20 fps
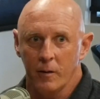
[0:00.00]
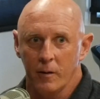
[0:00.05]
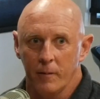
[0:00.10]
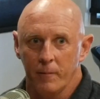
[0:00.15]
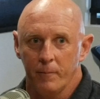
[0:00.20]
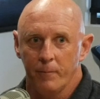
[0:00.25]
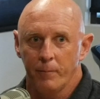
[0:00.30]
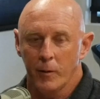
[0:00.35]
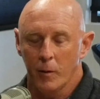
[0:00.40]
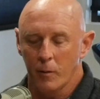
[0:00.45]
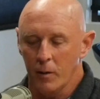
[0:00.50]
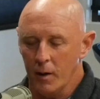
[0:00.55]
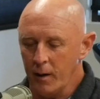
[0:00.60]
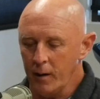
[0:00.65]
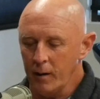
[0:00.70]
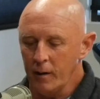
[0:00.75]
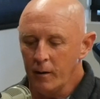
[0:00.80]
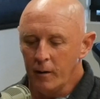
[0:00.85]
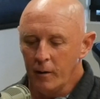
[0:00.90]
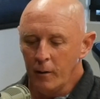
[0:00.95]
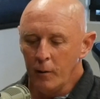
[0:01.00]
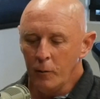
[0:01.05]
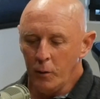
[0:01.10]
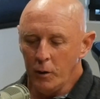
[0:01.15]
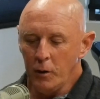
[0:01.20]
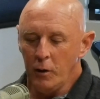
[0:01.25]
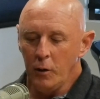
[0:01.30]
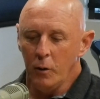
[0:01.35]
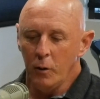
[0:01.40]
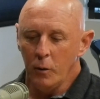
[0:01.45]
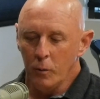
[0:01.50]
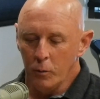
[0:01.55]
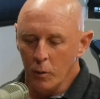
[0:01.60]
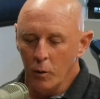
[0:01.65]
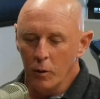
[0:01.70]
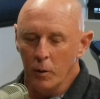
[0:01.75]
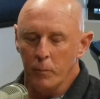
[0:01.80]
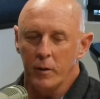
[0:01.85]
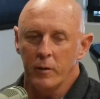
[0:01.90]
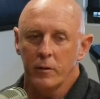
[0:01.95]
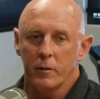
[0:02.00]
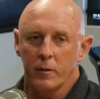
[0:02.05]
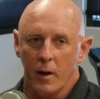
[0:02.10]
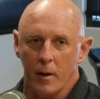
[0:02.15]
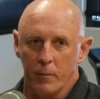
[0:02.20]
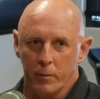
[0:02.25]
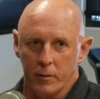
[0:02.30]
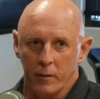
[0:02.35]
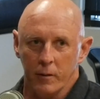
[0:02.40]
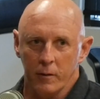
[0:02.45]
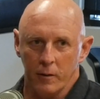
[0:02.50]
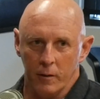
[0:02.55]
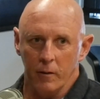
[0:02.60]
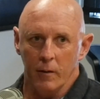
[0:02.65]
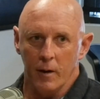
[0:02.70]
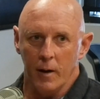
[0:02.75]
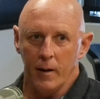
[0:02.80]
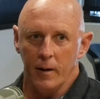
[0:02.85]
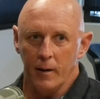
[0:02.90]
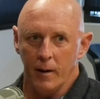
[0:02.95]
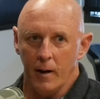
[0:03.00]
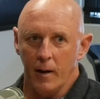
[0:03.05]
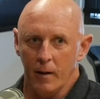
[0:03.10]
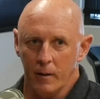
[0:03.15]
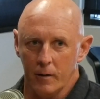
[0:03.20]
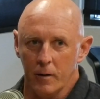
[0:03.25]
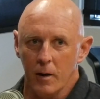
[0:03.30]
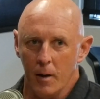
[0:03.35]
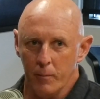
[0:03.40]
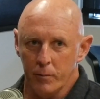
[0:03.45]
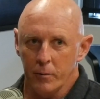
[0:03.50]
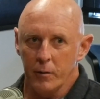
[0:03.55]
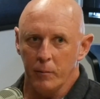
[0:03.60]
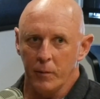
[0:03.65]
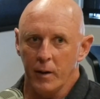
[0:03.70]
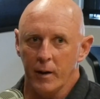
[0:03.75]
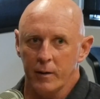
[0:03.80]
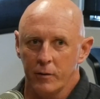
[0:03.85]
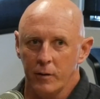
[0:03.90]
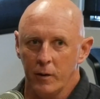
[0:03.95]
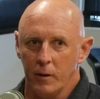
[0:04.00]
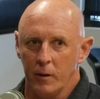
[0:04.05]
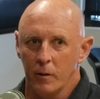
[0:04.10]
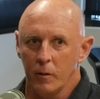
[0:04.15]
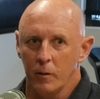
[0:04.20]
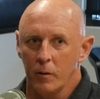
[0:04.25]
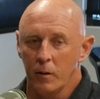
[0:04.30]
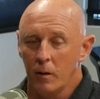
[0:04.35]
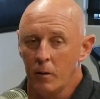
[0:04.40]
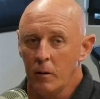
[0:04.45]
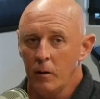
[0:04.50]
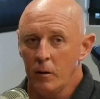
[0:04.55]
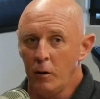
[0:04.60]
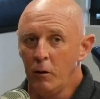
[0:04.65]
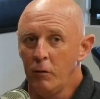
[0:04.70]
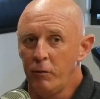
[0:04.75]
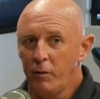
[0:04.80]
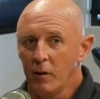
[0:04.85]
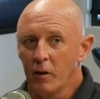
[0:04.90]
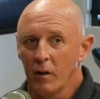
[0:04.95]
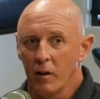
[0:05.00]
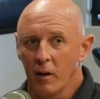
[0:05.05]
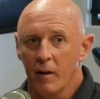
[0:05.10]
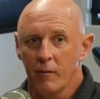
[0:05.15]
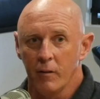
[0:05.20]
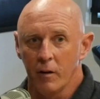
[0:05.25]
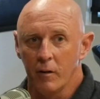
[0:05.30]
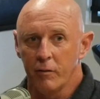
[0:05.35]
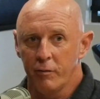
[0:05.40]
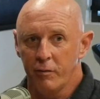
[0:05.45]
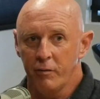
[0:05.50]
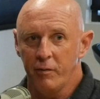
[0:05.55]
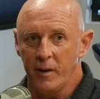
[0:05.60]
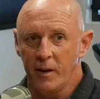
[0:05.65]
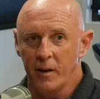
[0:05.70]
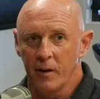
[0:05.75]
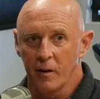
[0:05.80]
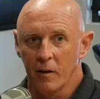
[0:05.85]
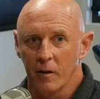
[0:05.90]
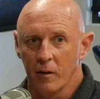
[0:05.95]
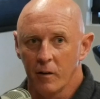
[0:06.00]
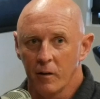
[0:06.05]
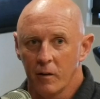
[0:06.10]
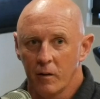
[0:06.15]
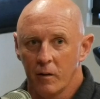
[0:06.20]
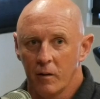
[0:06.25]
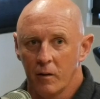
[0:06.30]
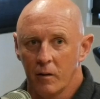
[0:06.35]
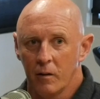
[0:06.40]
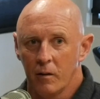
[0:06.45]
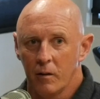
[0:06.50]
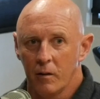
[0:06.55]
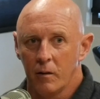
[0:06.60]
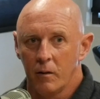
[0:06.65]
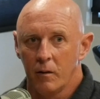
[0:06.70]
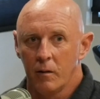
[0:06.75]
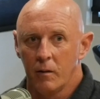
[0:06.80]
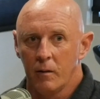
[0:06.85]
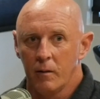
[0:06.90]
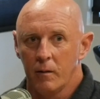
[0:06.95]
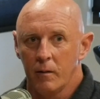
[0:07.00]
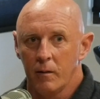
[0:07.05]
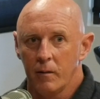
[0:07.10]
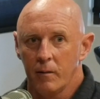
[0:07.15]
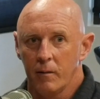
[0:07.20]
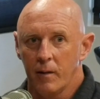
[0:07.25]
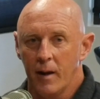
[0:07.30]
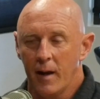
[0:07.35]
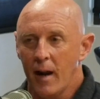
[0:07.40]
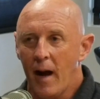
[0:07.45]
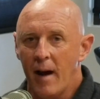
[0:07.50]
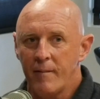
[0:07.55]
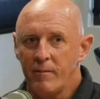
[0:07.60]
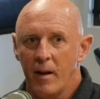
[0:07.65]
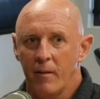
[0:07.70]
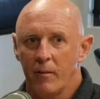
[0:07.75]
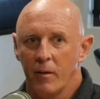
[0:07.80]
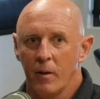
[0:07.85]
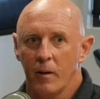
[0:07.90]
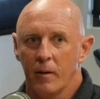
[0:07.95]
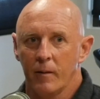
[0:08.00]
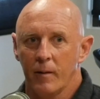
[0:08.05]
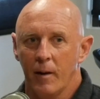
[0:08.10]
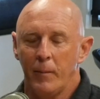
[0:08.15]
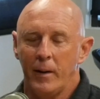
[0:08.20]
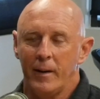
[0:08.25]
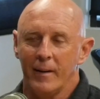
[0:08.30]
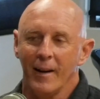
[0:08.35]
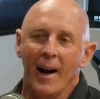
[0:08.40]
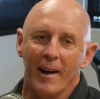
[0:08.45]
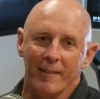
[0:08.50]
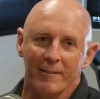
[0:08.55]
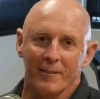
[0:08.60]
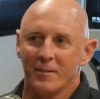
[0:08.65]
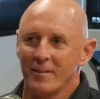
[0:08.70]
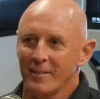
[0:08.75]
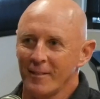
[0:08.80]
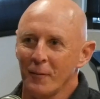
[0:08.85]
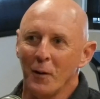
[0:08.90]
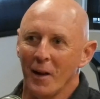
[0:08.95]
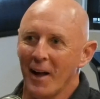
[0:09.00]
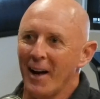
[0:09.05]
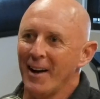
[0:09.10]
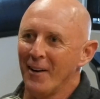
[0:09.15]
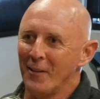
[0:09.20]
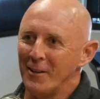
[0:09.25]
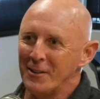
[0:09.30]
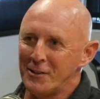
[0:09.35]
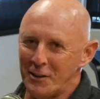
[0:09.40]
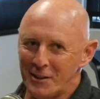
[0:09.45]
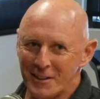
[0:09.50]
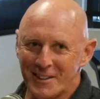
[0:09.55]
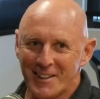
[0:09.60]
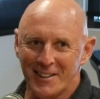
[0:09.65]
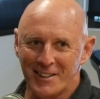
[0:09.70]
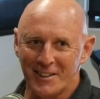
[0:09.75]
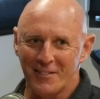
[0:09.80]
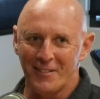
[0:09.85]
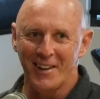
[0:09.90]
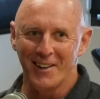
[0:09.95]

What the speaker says: it, all right? When you roll up at a stoplight and a cop is up next to you, you feel a level of fear that I've never, I always do just because of